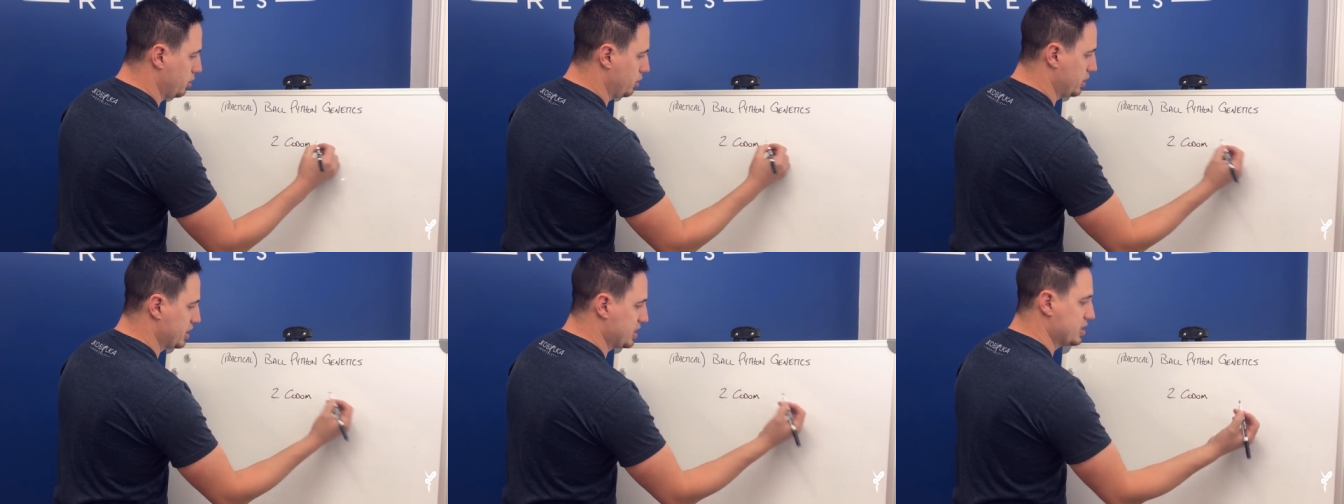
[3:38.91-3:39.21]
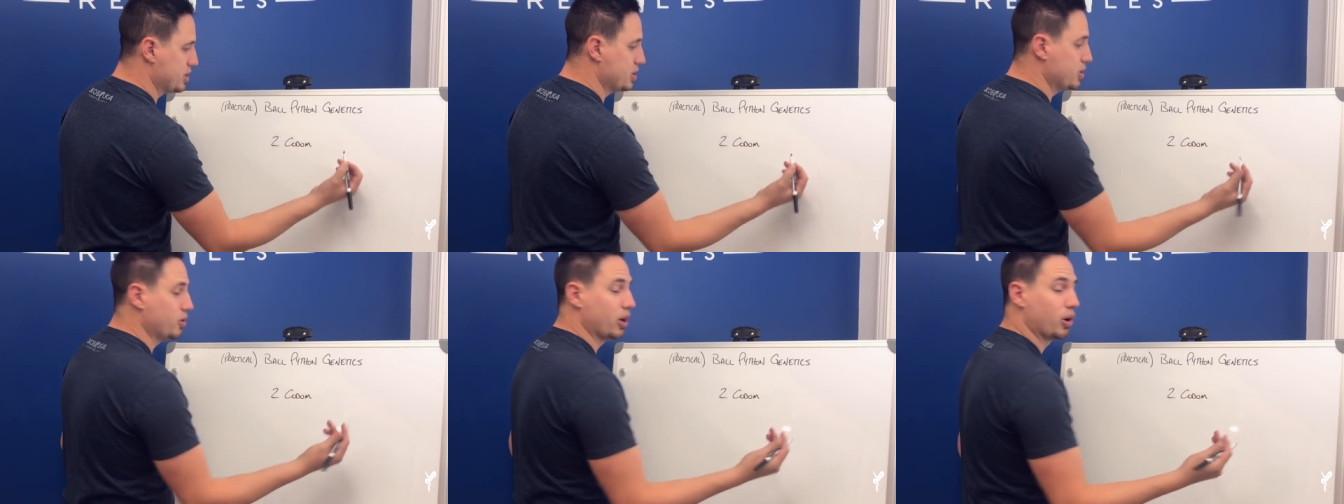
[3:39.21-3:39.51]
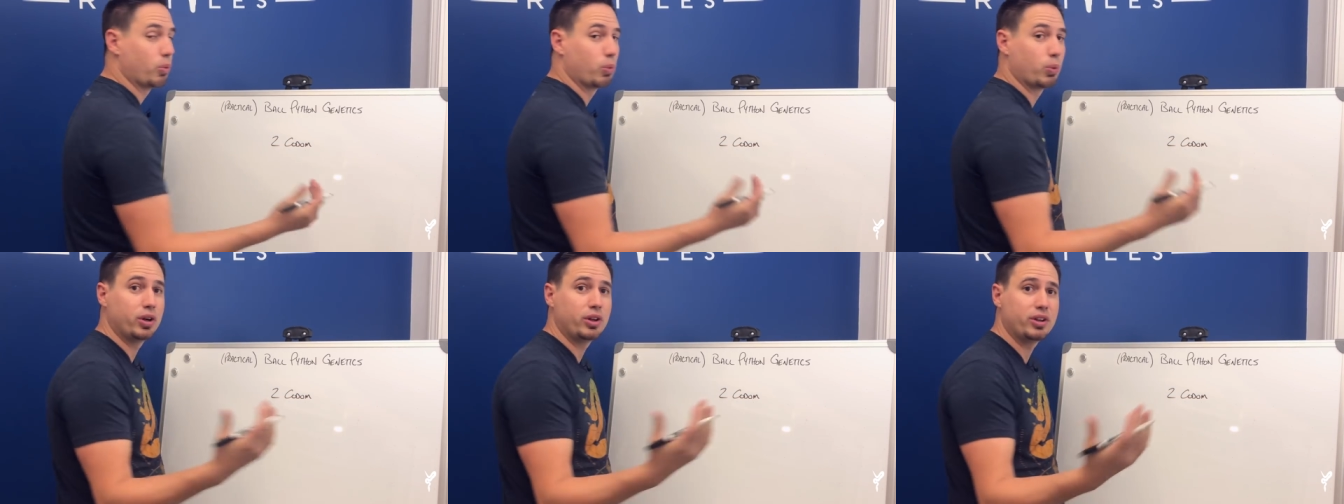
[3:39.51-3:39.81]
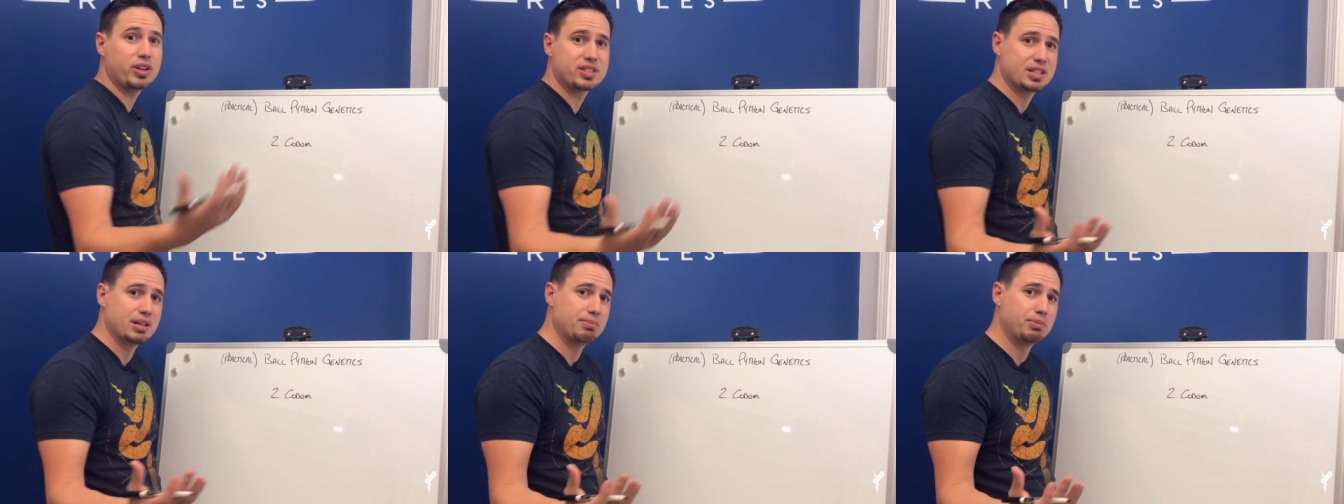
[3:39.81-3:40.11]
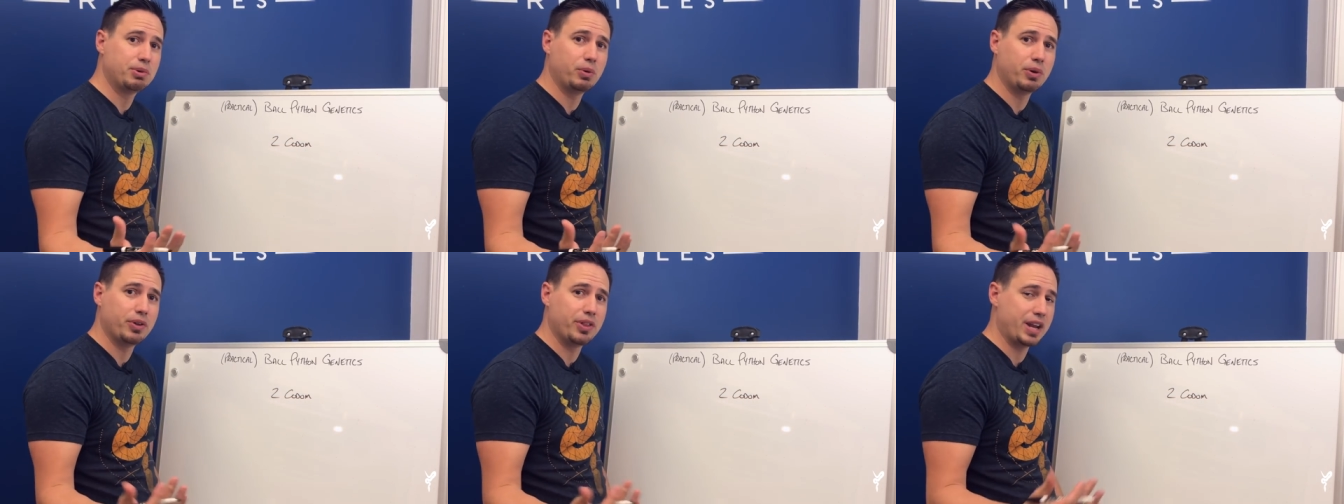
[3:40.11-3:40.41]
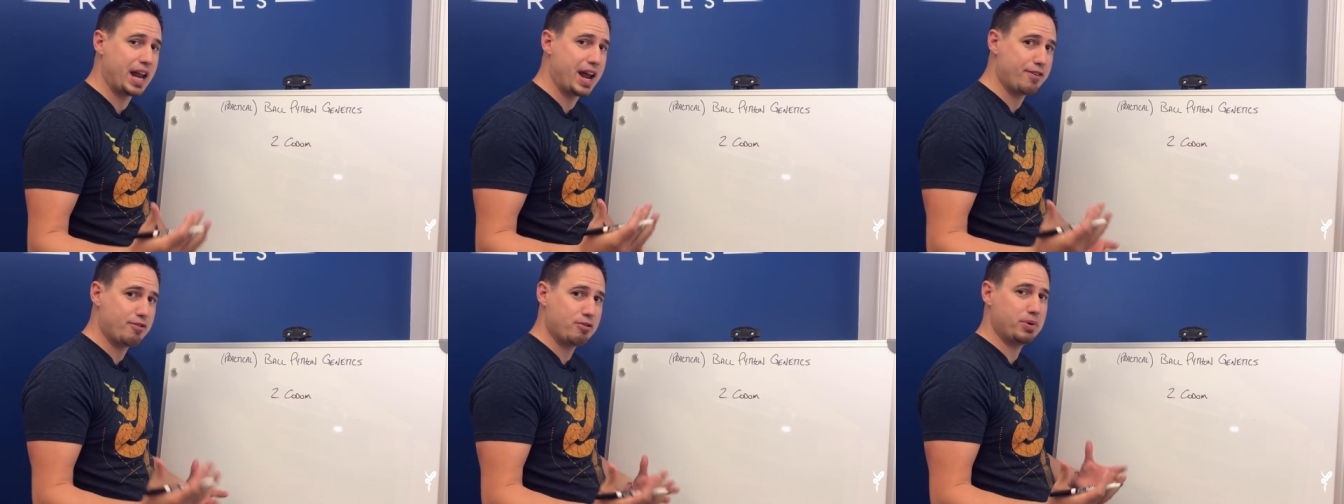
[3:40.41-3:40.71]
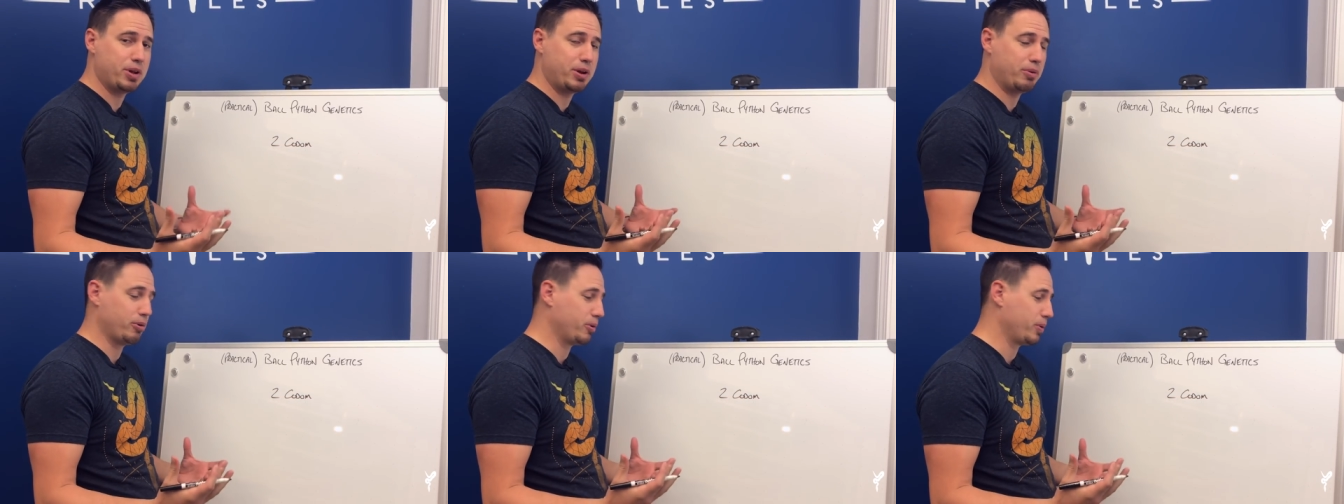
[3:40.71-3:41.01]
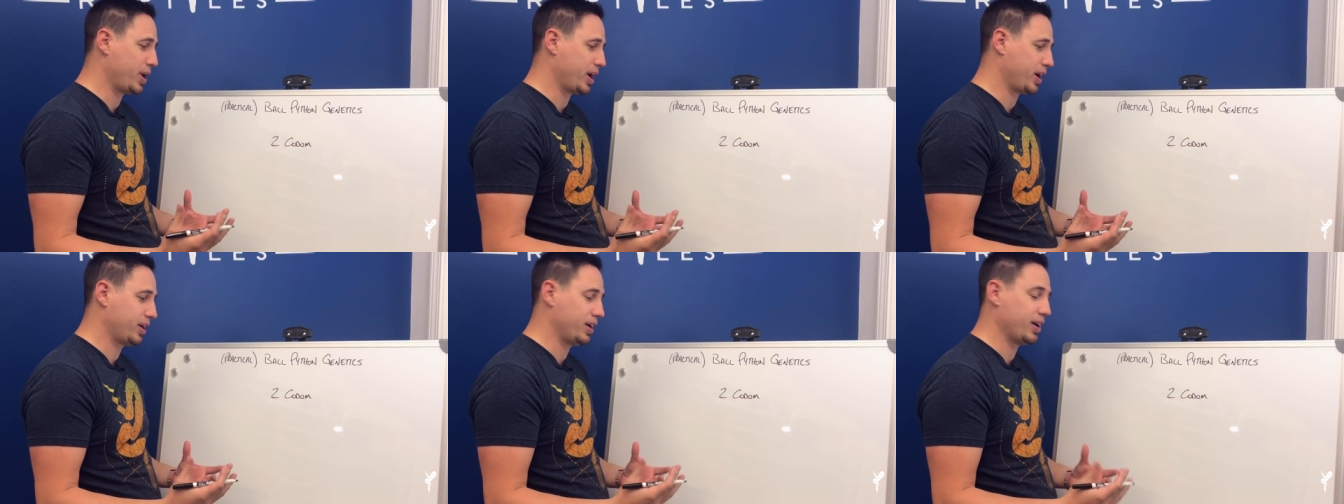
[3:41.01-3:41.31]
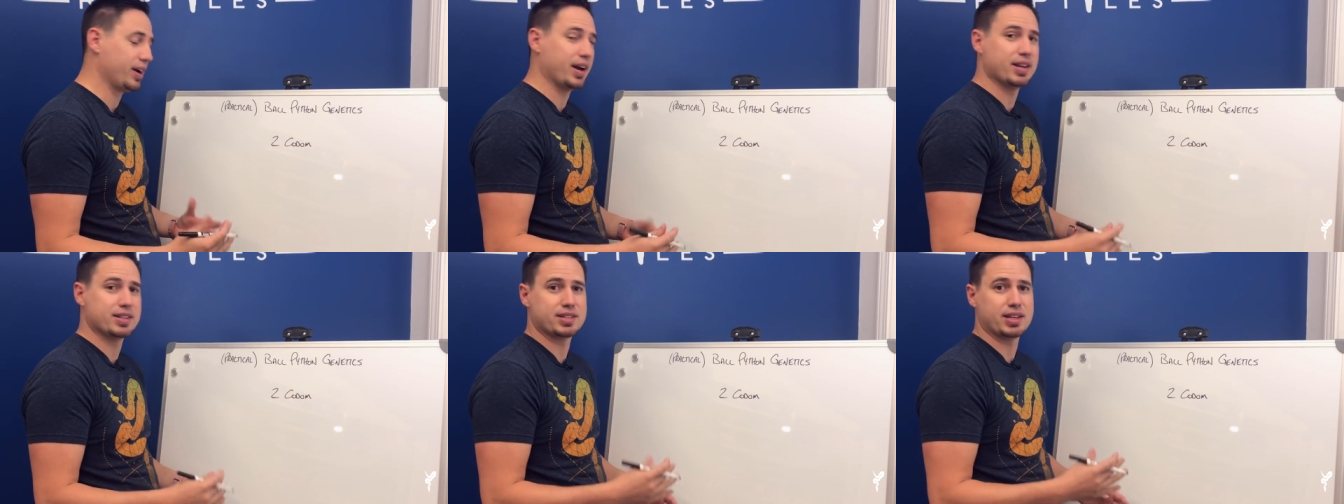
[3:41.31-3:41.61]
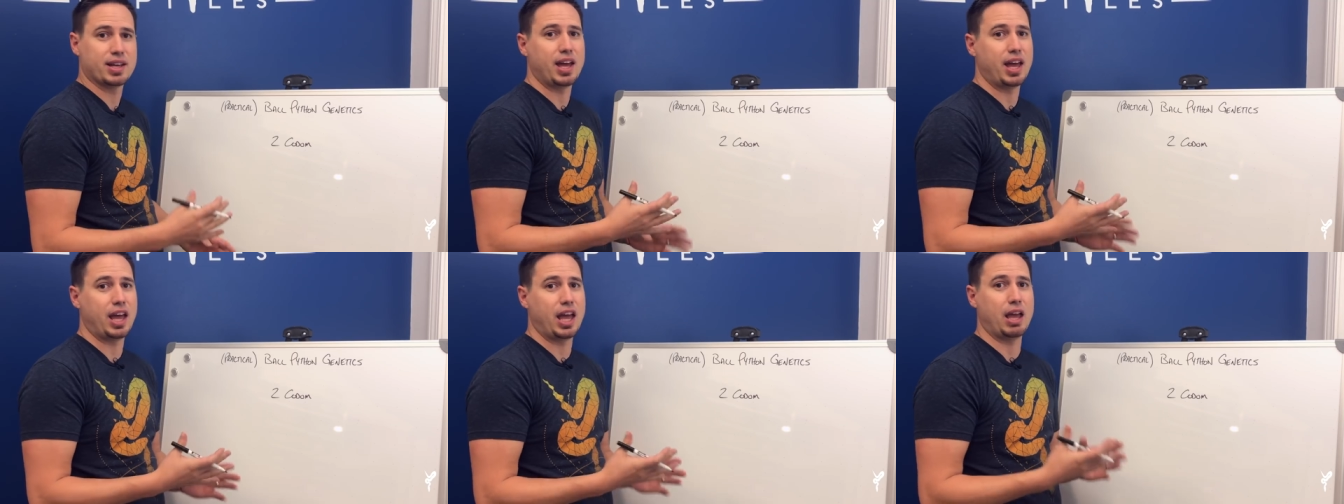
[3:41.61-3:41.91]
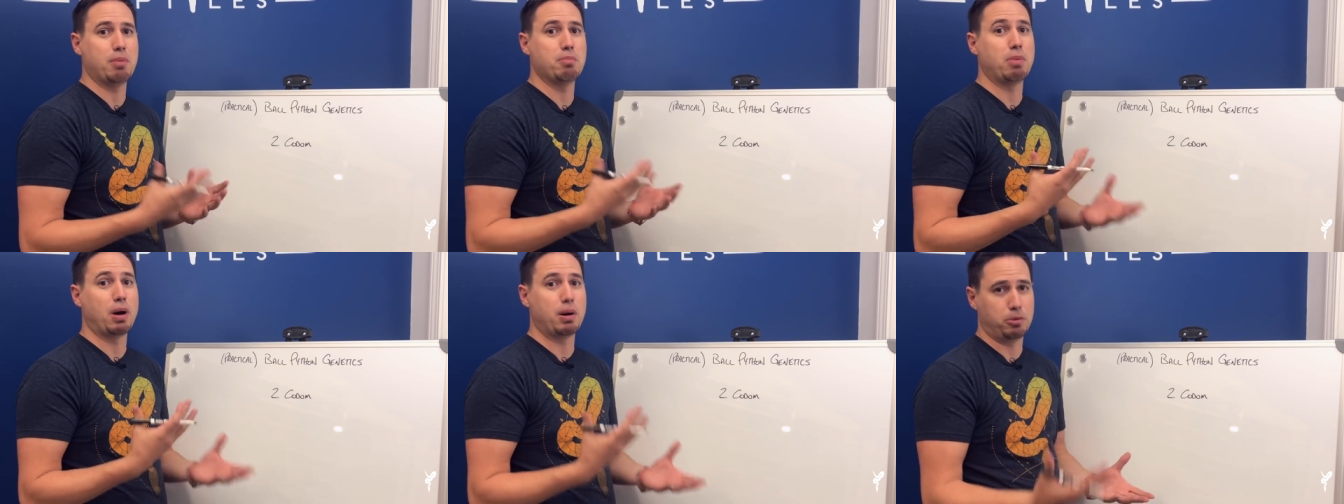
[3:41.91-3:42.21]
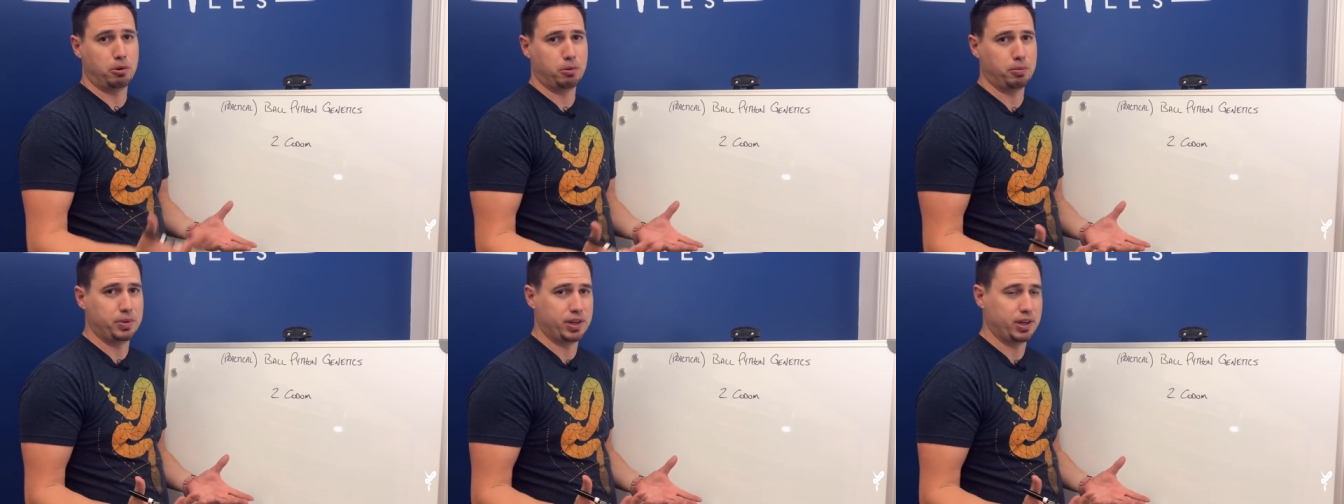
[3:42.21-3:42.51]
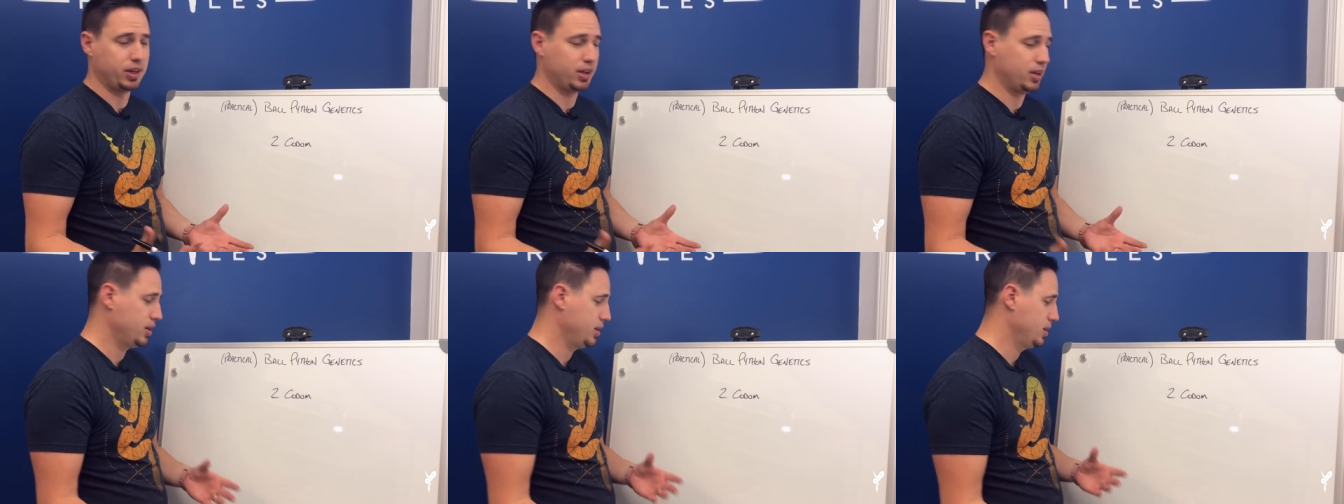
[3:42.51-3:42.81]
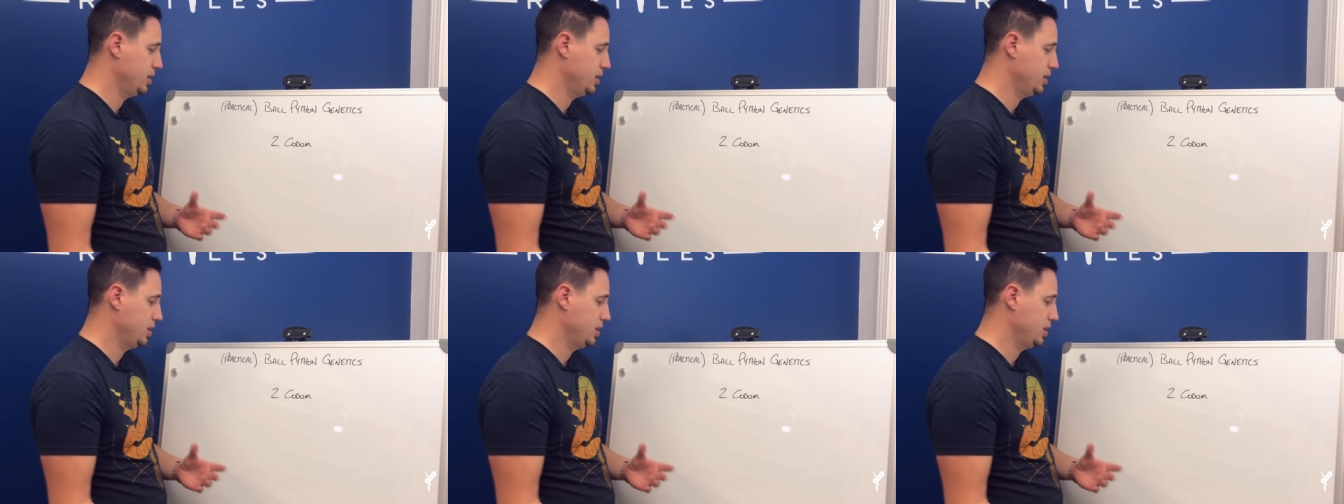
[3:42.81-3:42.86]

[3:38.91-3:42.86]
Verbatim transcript: Let's do a really simple one that everybody will recognize, a bumblebee.